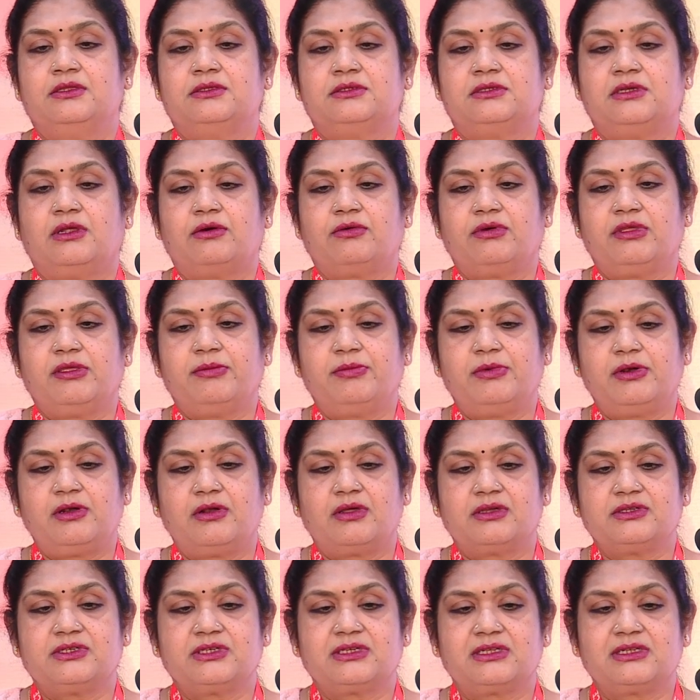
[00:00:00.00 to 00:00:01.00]
Now
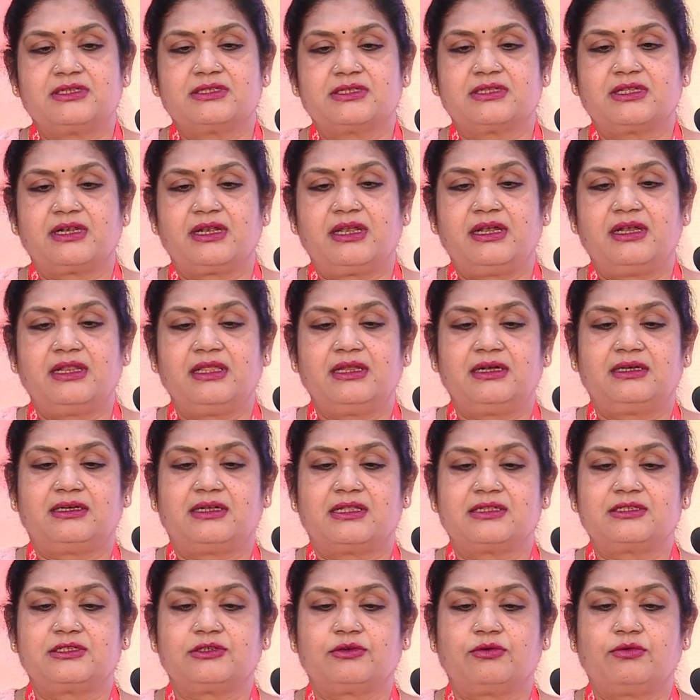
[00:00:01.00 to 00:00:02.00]
immunological screening
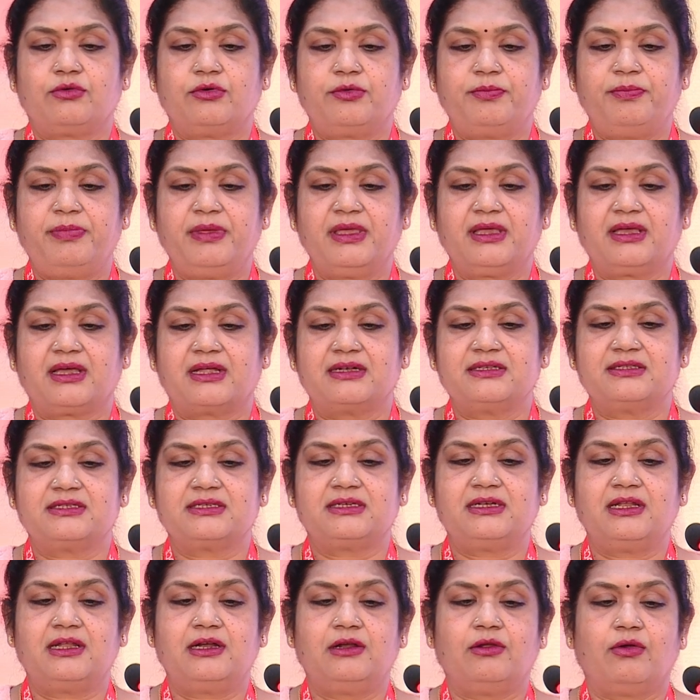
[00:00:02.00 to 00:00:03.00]
test could be
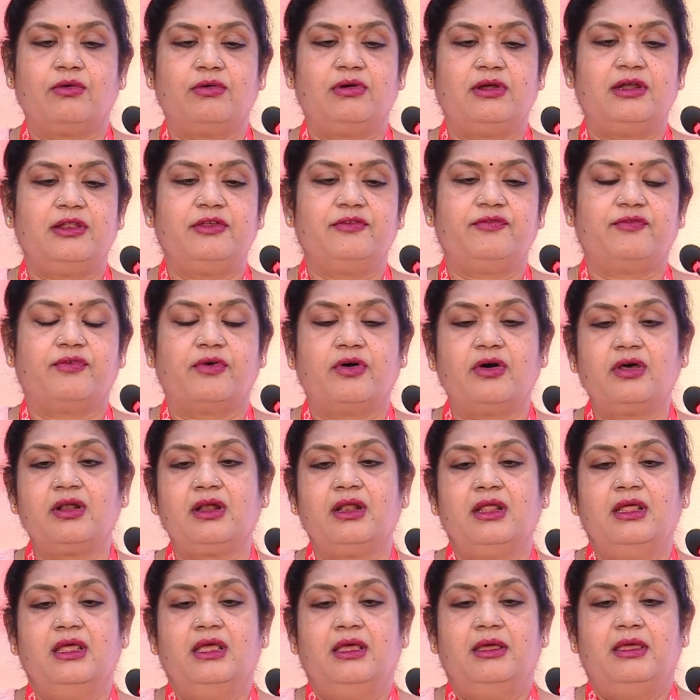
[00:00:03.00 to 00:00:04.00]
considered only for
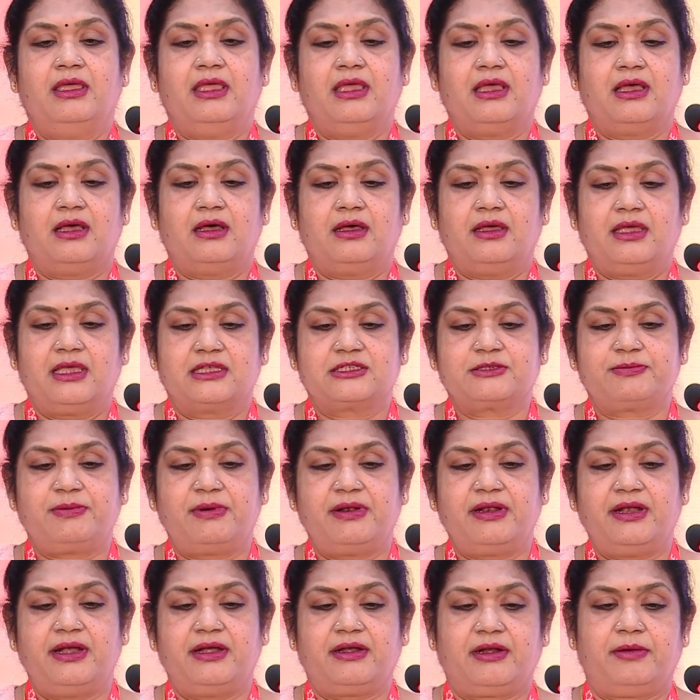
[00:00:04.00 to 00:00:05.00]

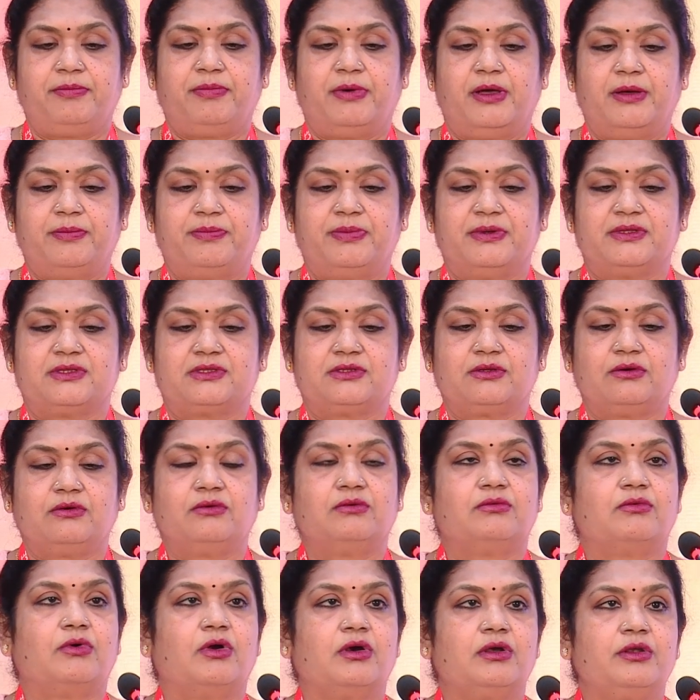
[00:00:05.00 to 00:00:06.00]
explanatory purpose. So
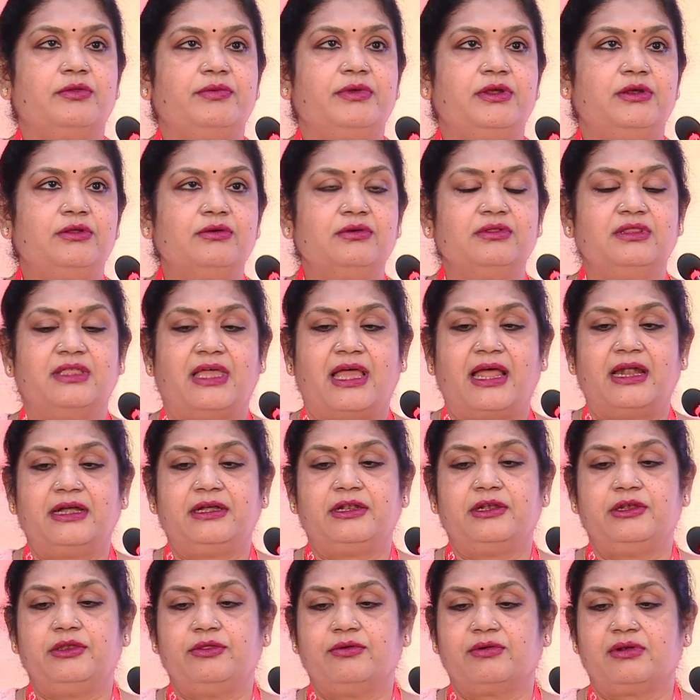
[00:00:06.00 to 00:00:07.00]
what do we do? The
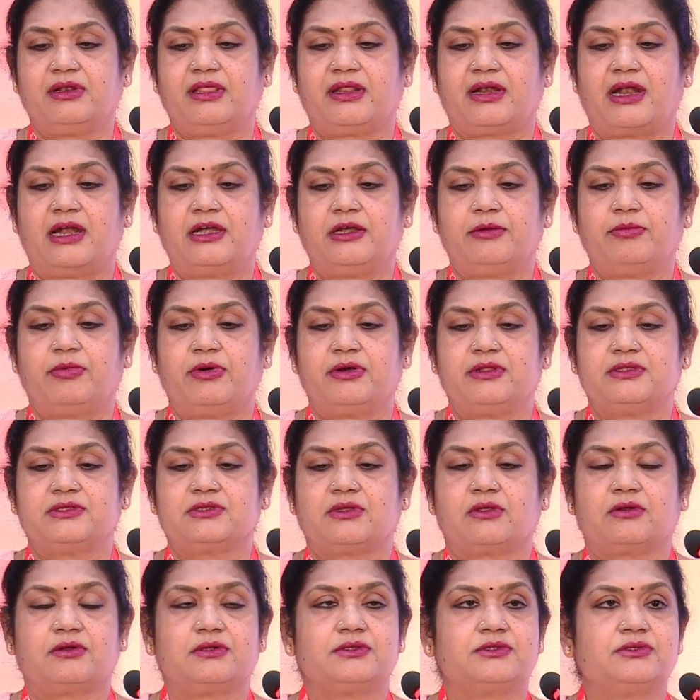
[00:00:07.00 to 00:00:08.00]
anti-nuclear antibodies are